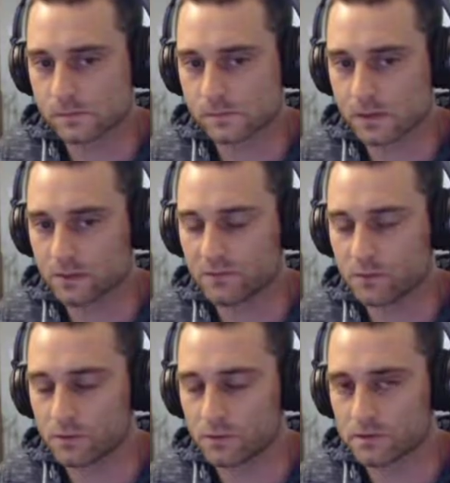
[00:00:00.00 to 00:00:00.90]
I'm going to be
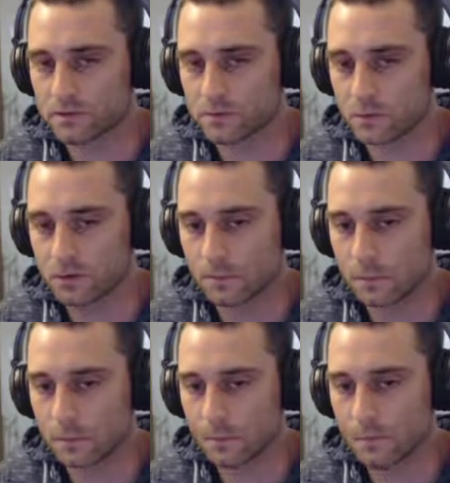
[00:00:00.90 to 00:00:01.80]
folding this as well.
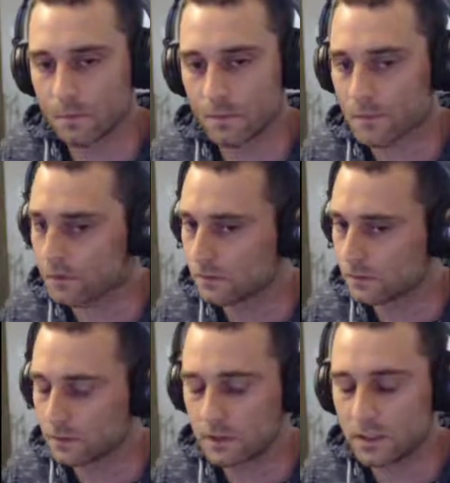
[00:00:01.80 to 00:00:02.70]

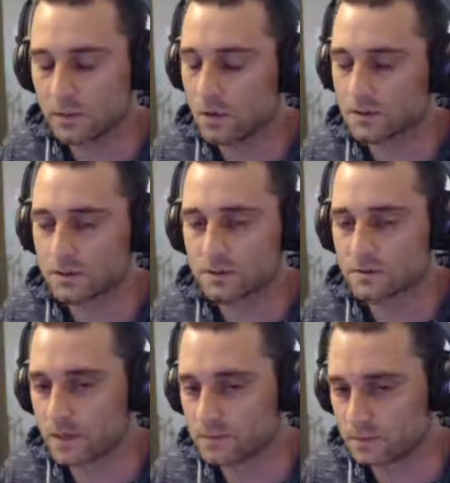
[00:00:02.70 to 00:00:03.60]
Getting walks here is
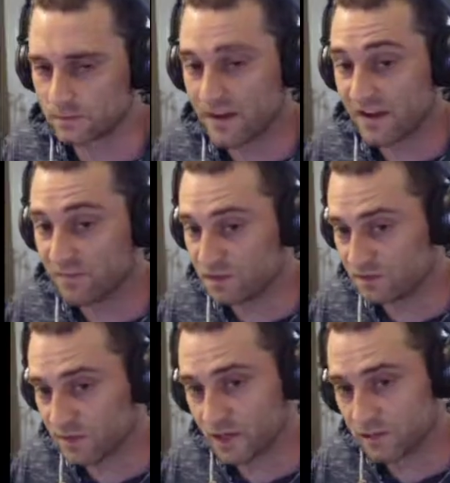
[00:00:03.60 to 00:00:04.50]
amazing. 5 bigs
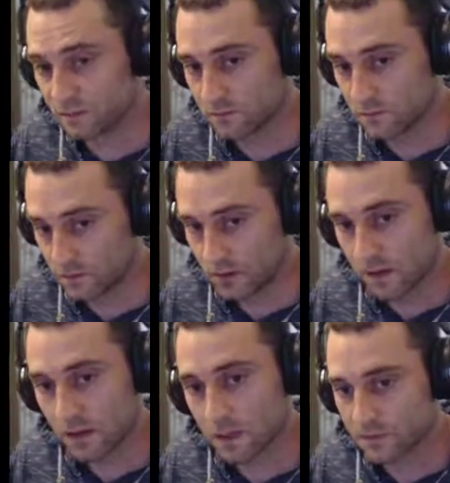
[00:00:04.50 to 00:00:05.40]
effective.
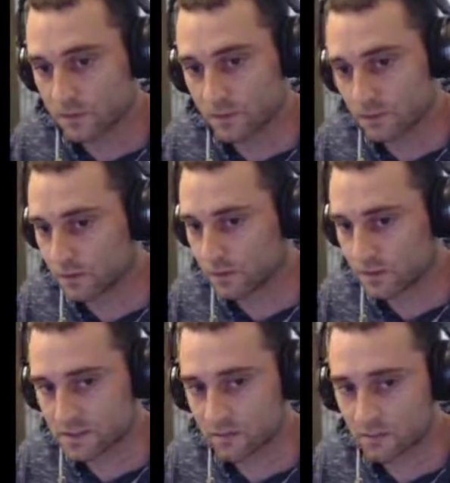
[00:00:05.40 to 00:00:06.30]
K-Clap should be shoving like
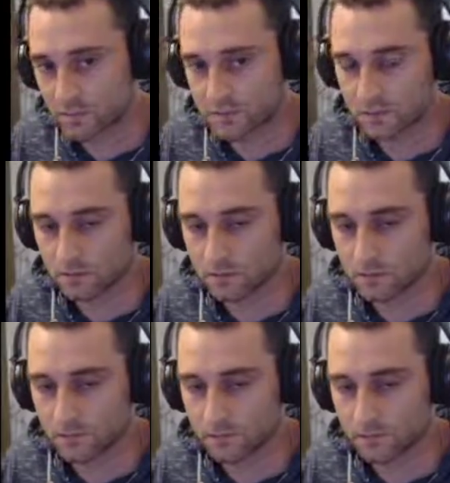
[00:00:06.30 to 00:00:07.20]
70%,
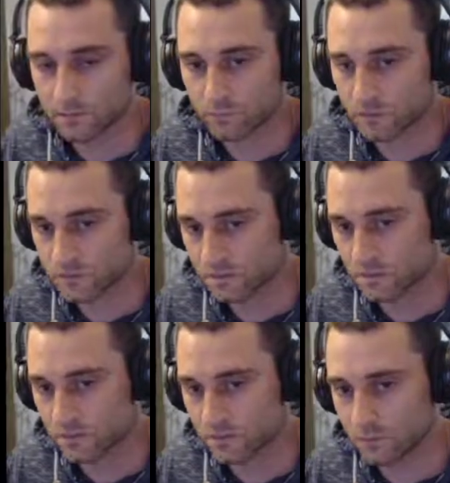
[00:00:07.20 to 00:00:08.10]
but this is going to
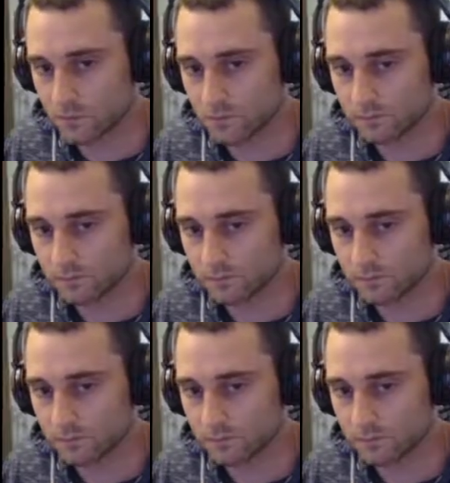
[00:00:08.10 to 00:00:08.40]
be a fold.